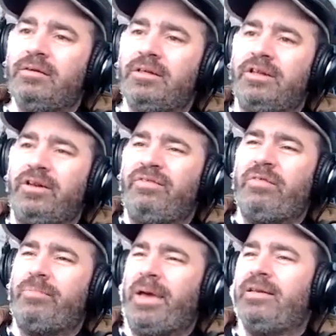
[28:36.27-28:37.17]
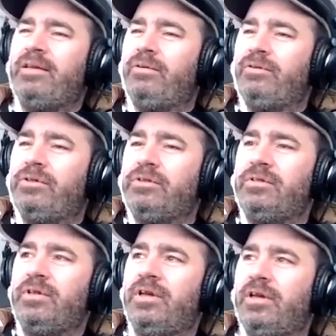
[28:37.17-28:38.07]
I don't know if they've banned it or just
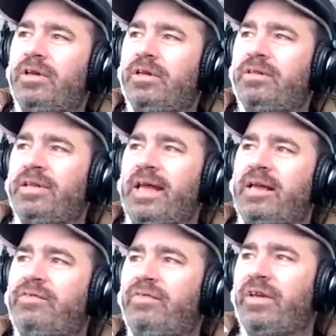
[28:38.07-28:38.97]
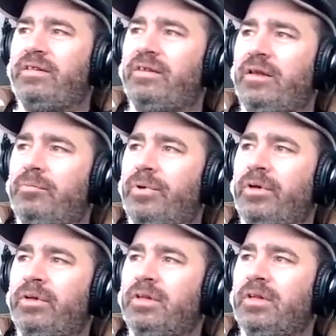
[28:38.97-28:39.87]
inactivated it, but